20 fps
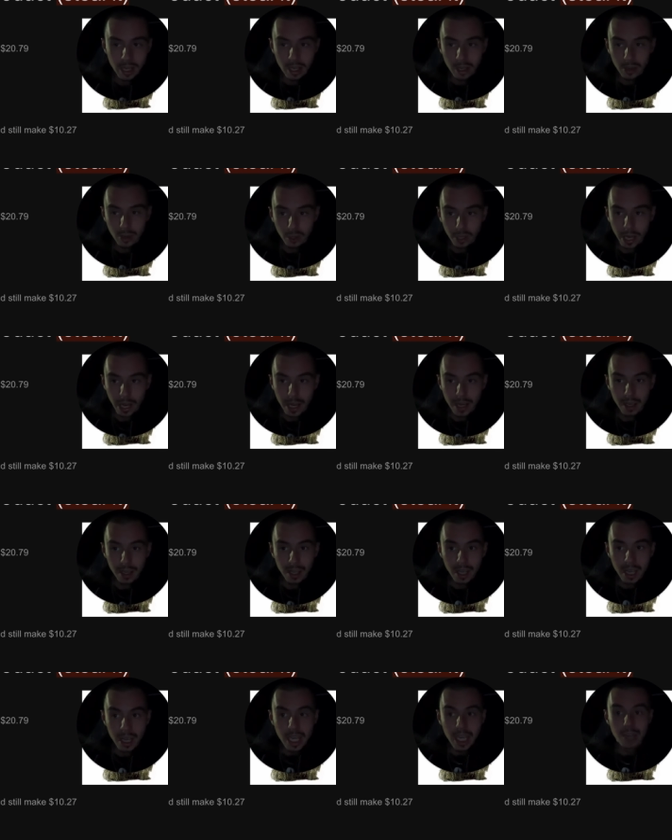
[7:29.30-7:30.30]
Okay,
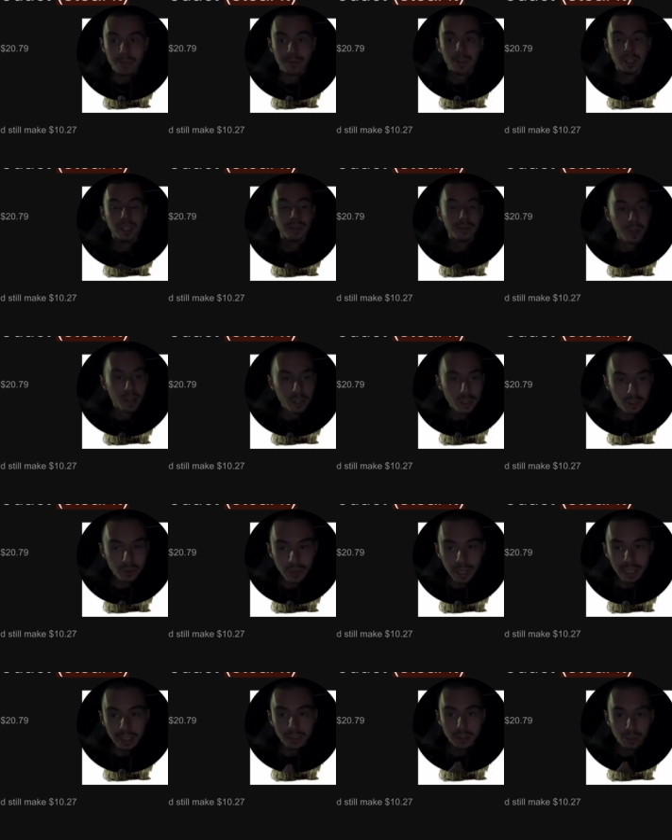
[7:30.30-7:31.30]
if your conversion
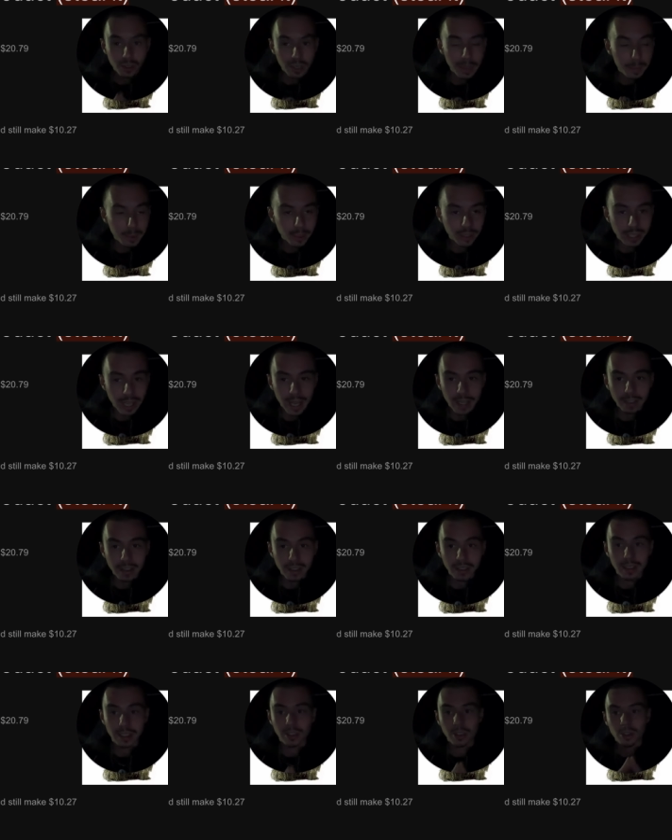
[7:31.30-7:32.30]
rate is 3%,
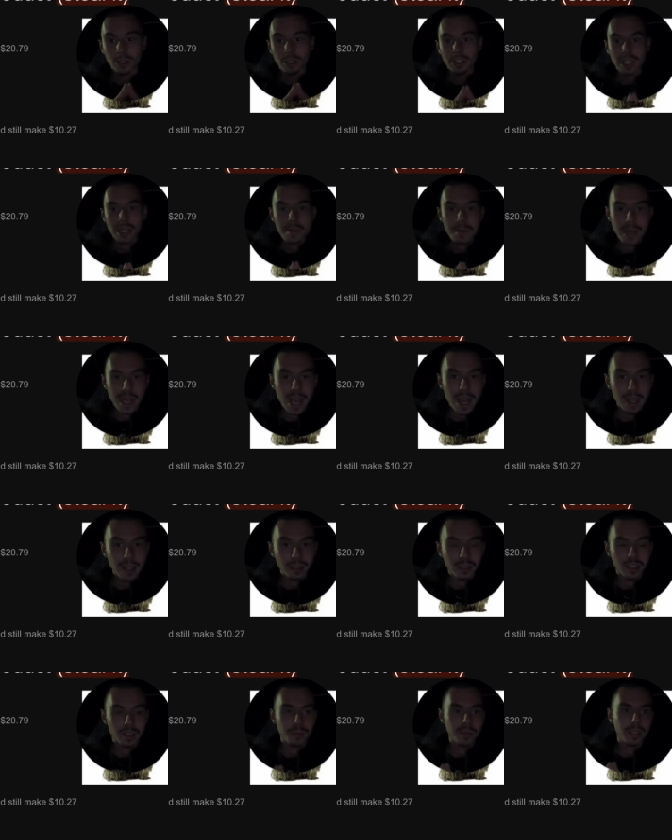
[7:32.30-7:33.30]
then your CPA is
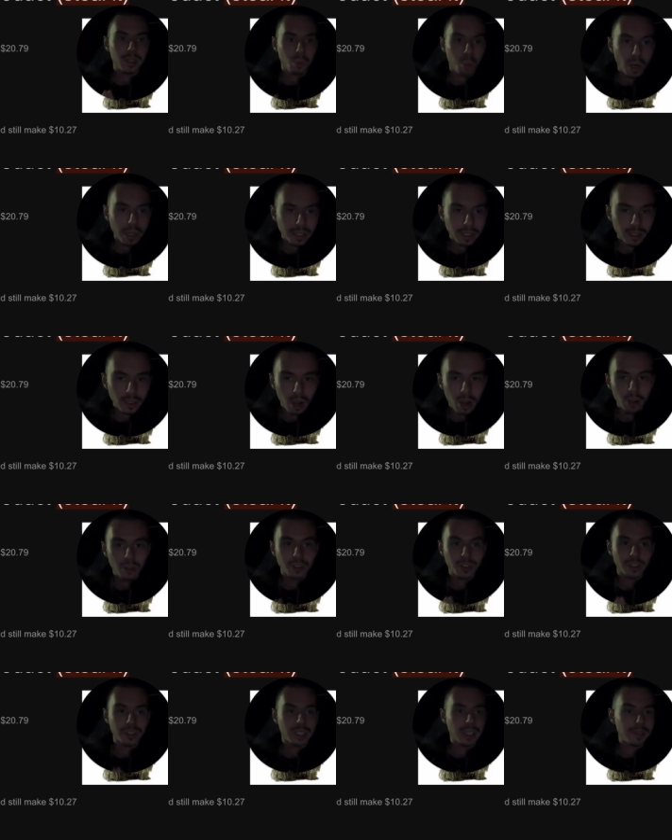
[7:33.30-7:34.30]
going to be
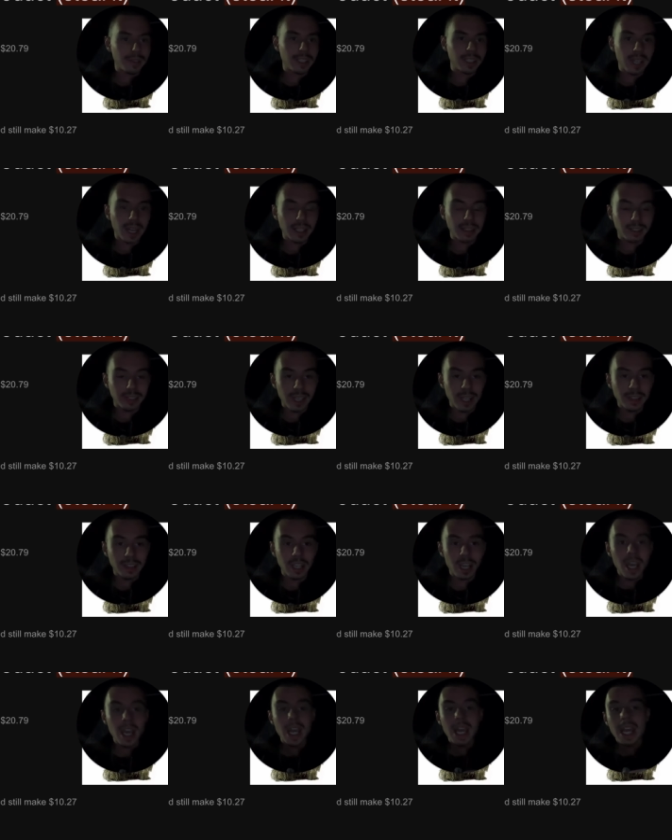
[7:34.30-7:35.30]
$20.79
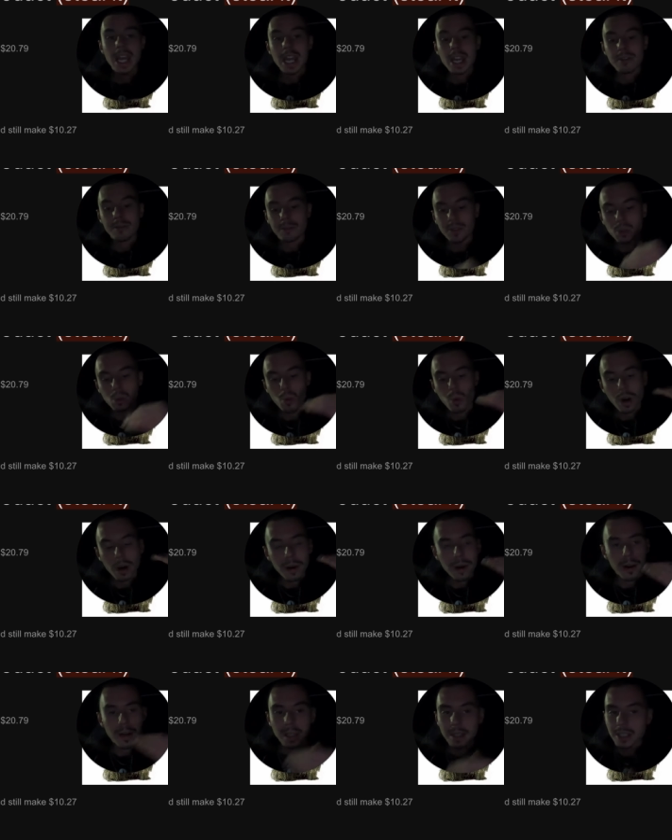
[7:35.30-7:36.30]
if you
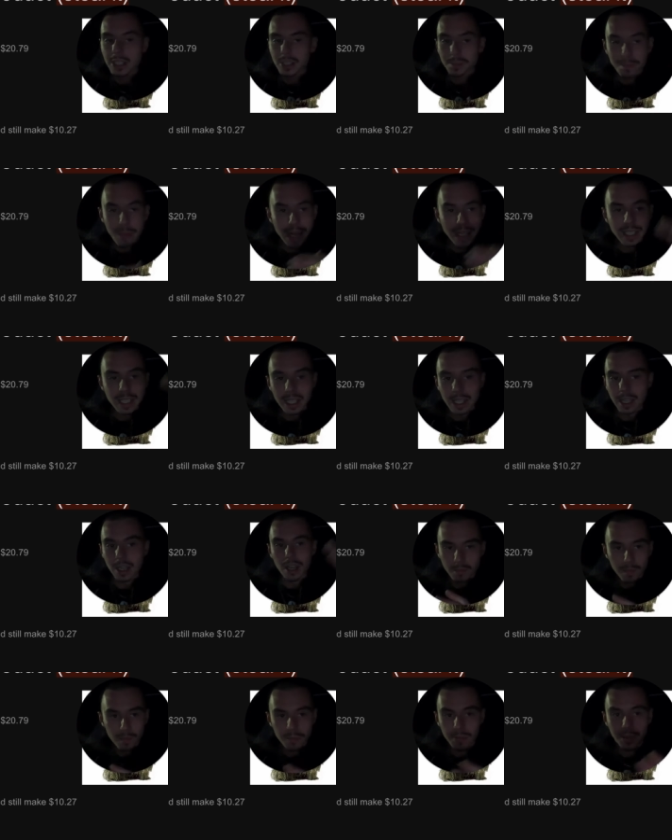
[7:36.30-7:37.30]
are spending
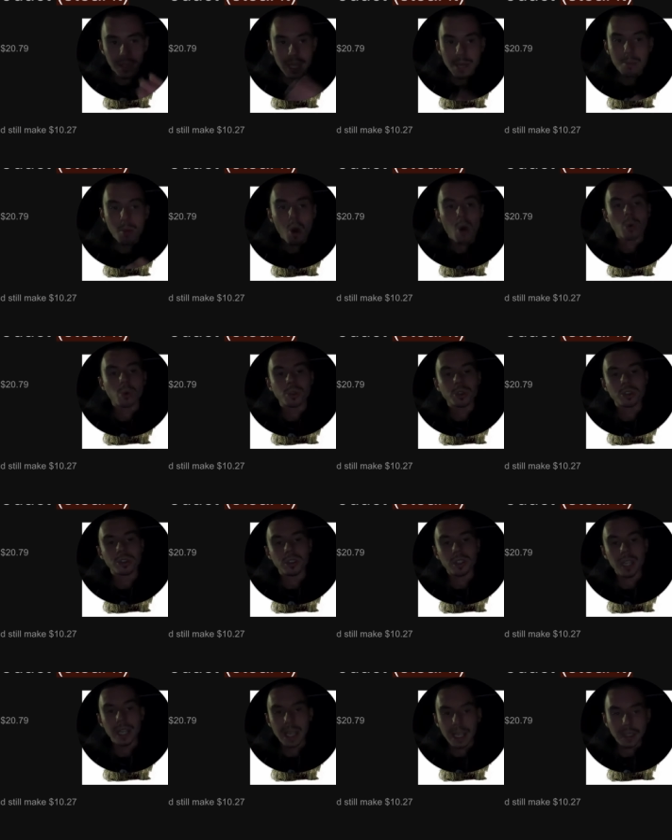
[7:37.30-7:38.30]
the most
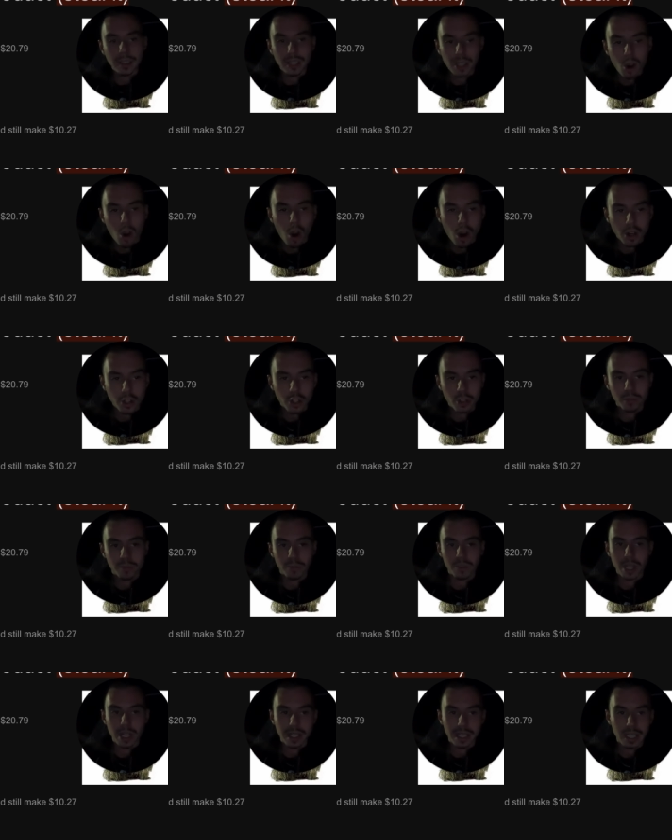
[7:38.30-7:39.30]
in the auction for
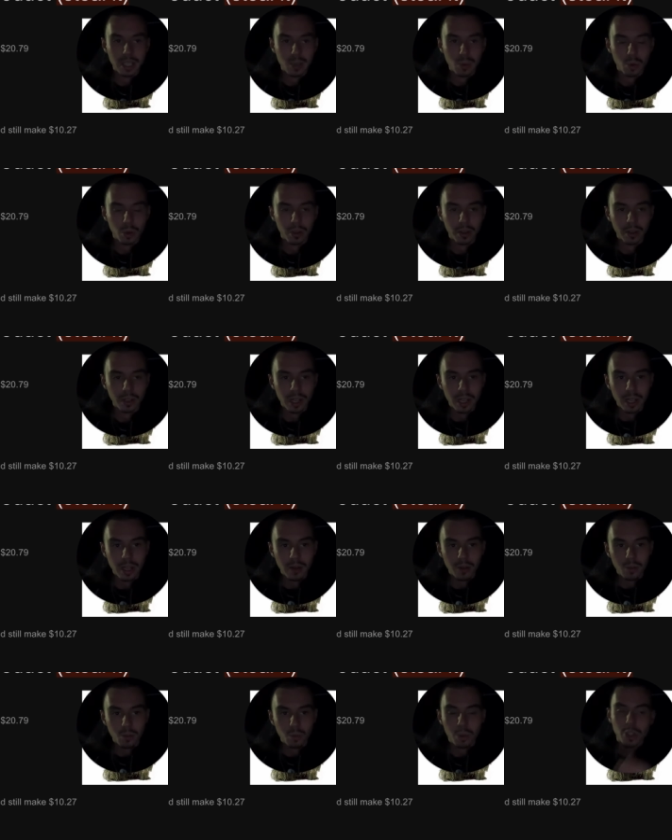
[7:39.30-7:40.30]
that keyword,
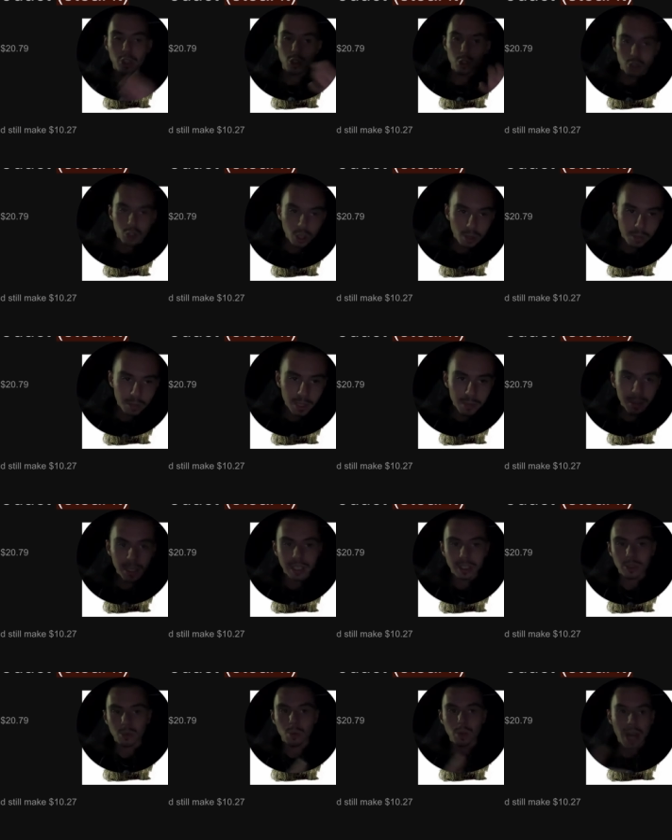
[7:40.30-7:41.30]
which you should be
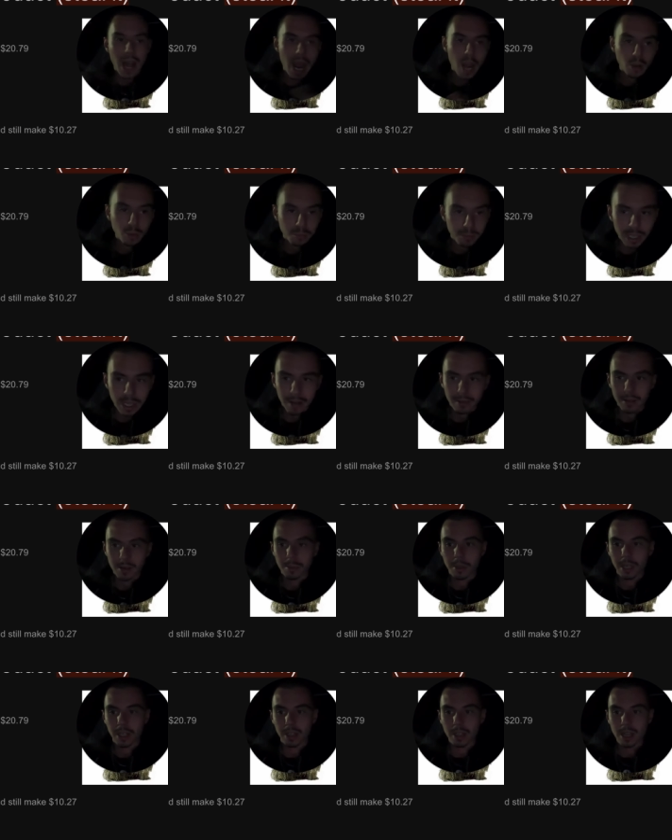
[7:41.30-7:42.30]
because you want to outbid
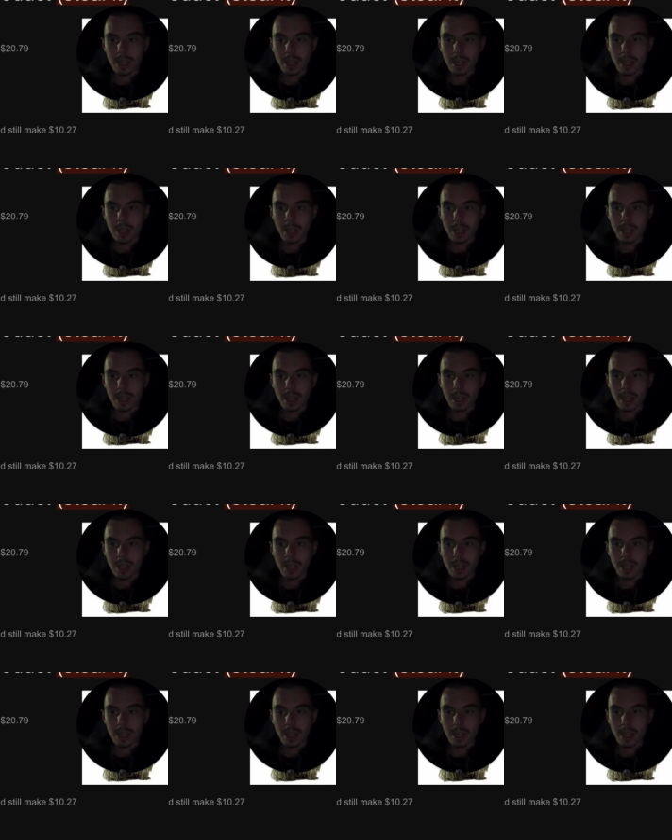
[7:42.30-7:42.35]
everybody.